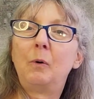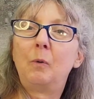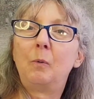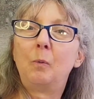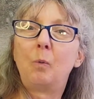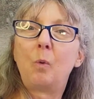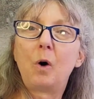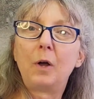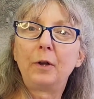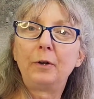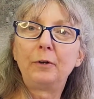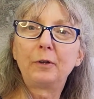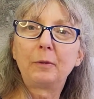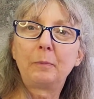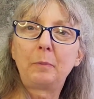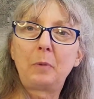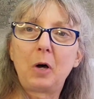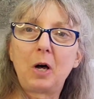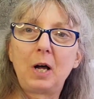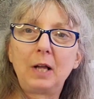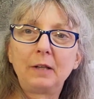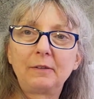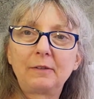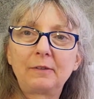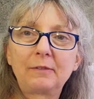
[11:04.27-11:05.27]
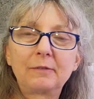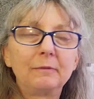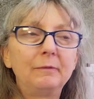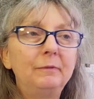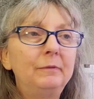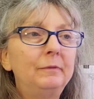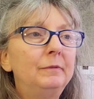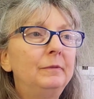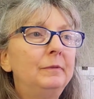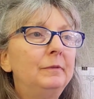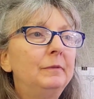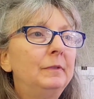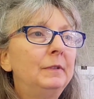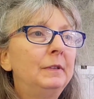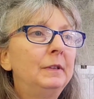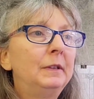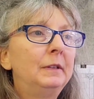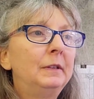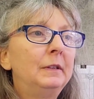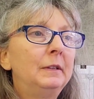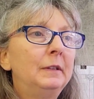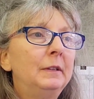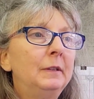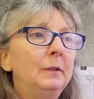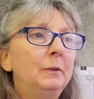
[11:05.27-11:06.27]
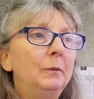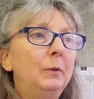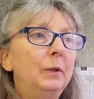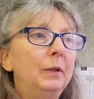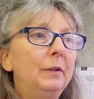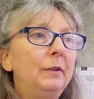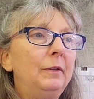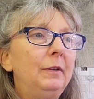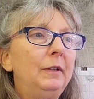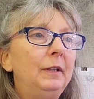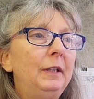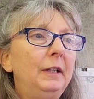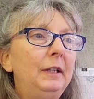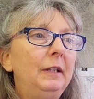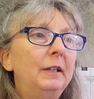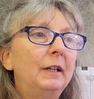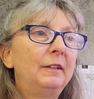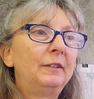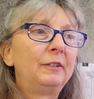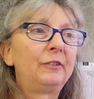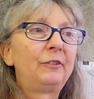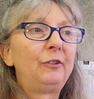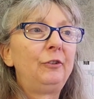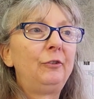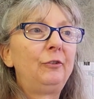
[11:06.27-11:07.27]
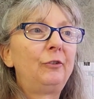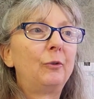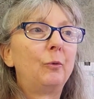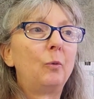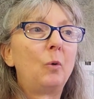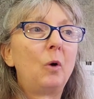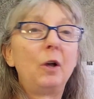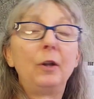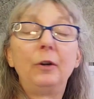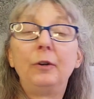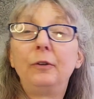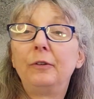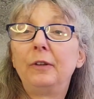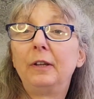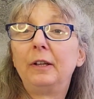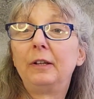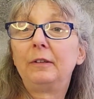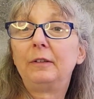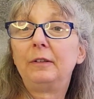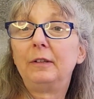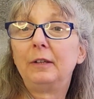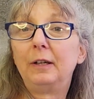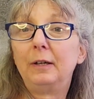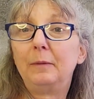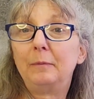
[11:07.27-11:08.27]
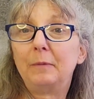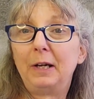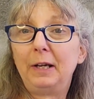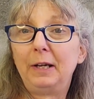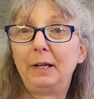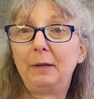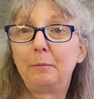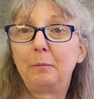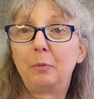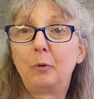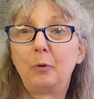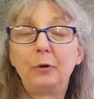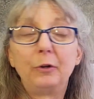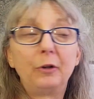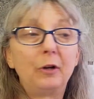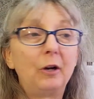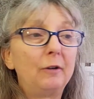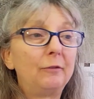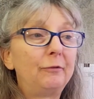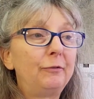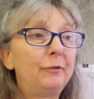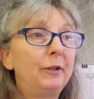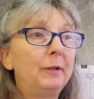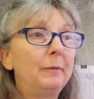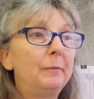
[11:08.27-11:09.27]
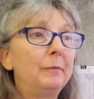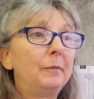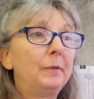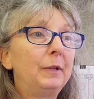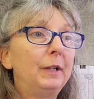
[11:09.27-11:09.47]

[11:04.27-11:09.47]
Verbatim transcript: water the pots with the, I just used the water that um, I had poured off of them,